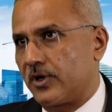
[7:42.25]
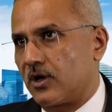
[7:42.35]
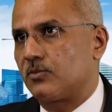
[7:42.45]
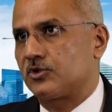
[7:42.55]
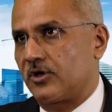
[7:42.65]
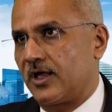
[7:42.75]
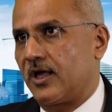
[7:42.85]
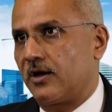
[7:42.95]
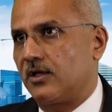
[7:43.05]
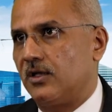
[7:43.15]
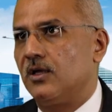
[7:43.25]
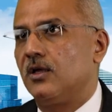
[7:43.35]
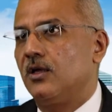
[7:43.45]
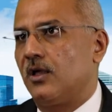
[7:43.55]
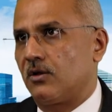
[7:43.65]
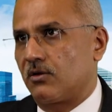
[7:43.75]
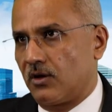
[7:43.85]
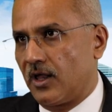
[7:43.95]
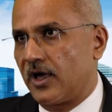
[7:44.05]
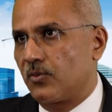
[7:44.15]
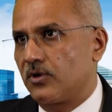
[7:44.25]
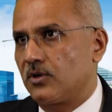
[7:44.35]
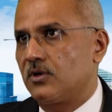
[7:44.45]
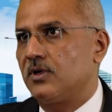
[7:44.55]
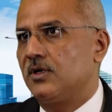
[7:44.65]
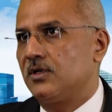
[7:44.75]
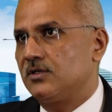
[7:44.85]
becomes a reality in a reliable,